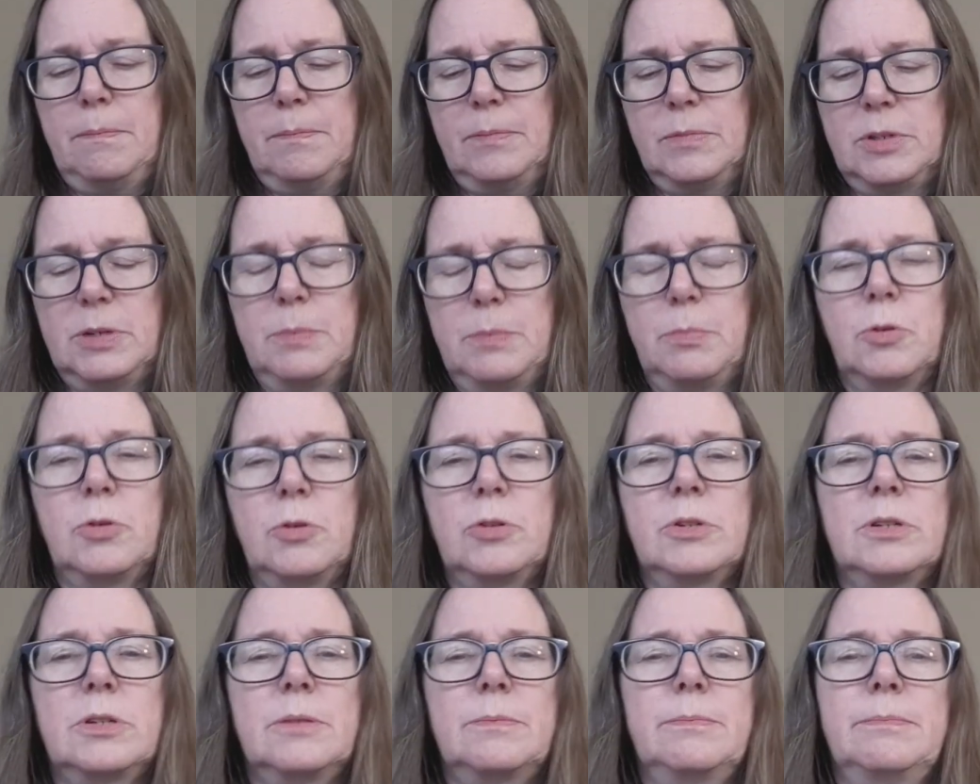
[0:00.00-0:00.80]

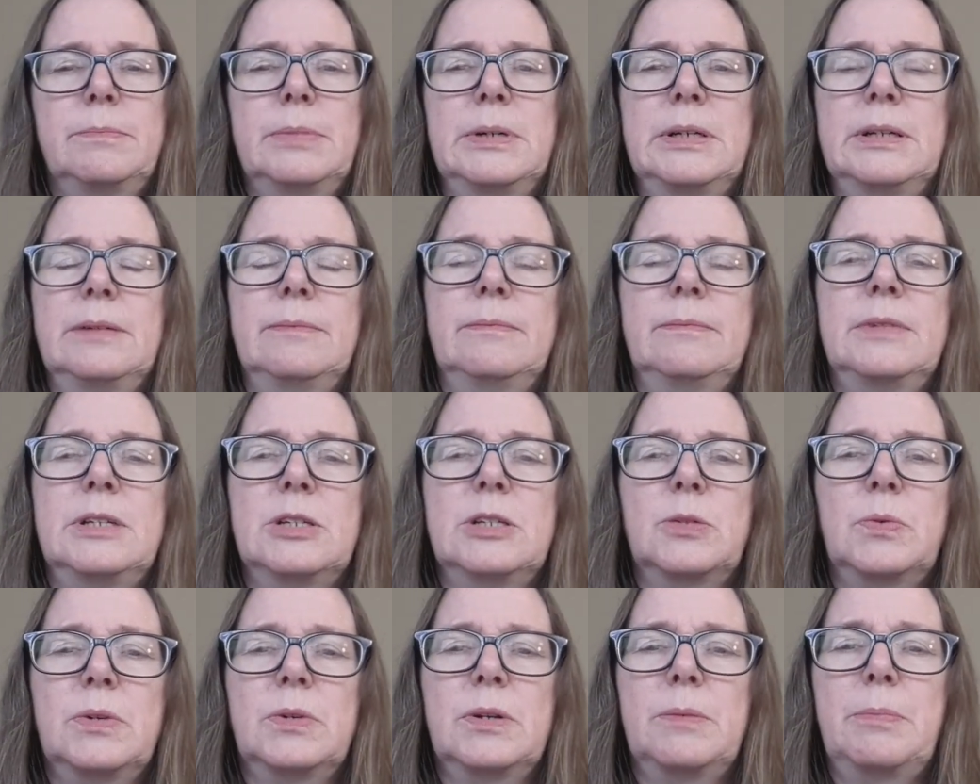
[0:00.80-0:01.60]
zippers, but
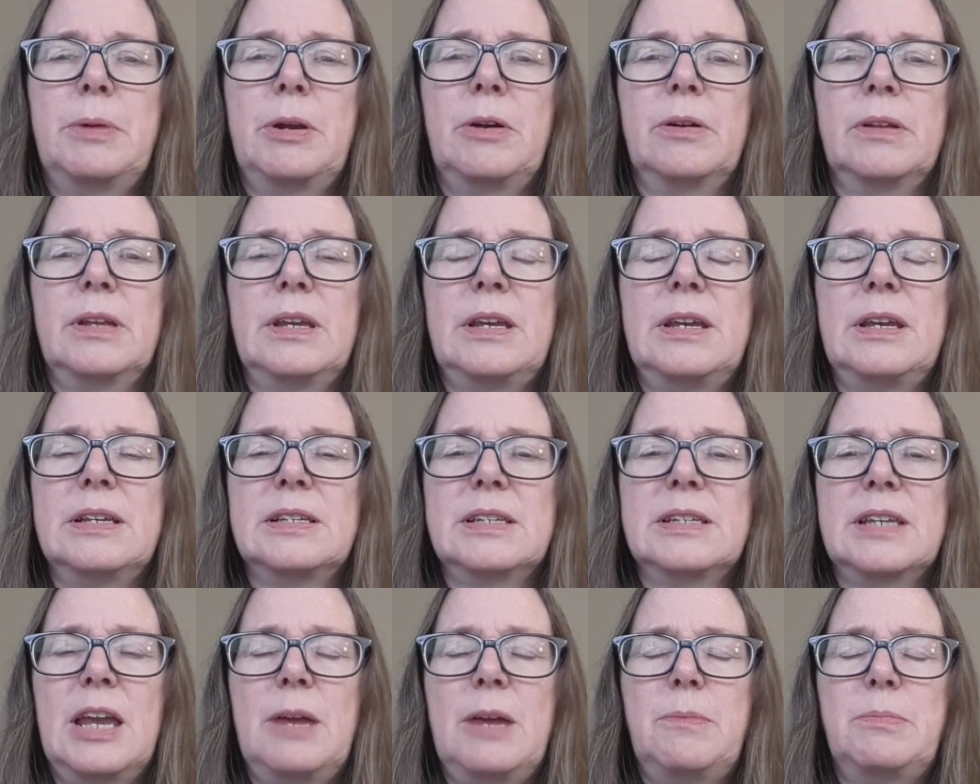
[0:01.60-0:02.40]
this one apparently
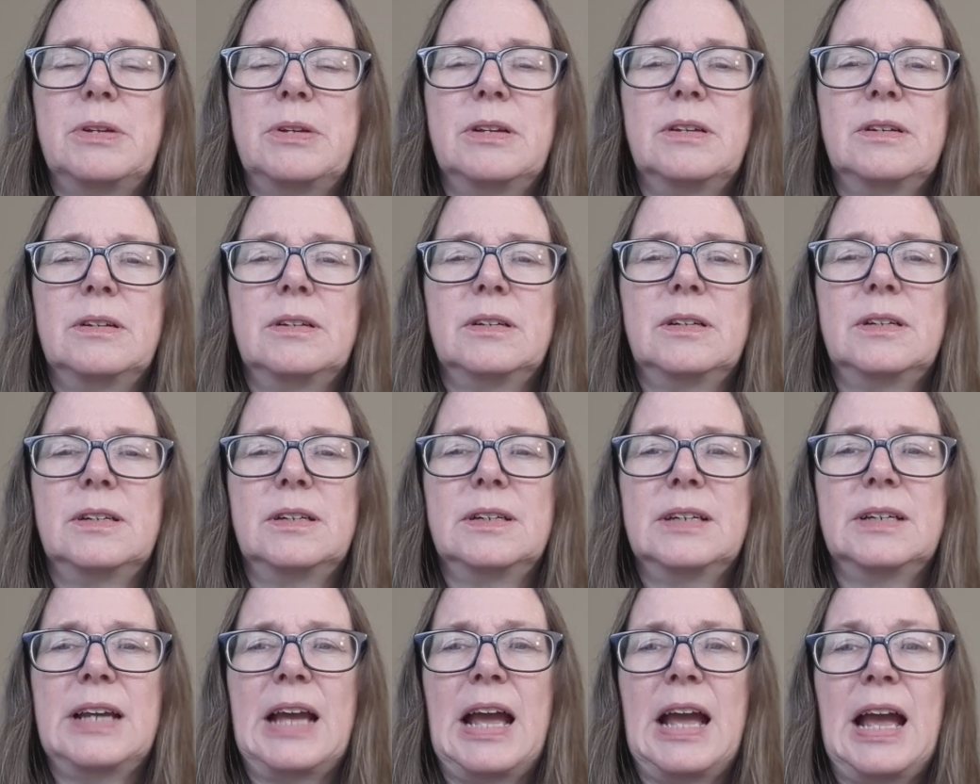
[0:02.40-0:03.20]
escaped.
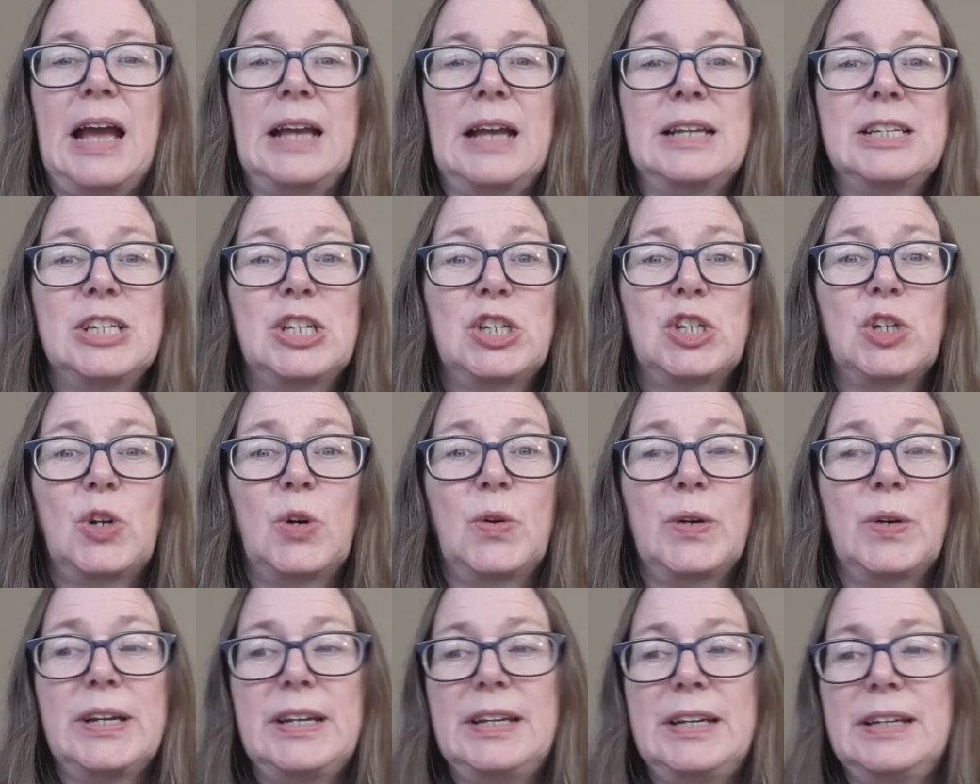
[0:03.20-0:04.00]

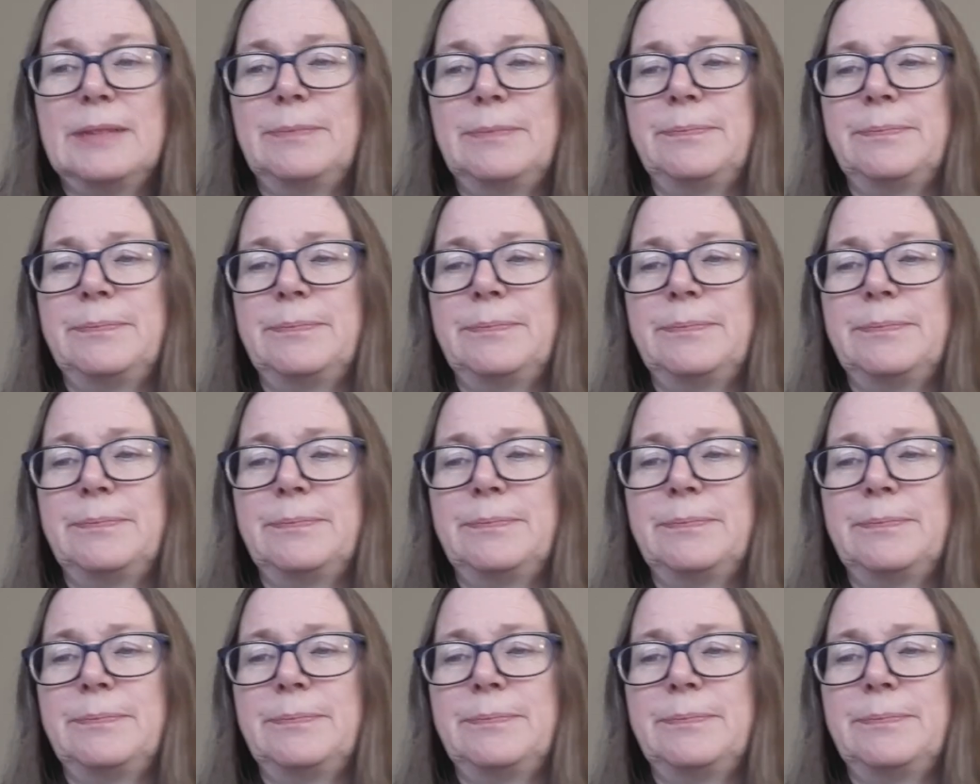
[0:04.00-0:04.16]
Sorry.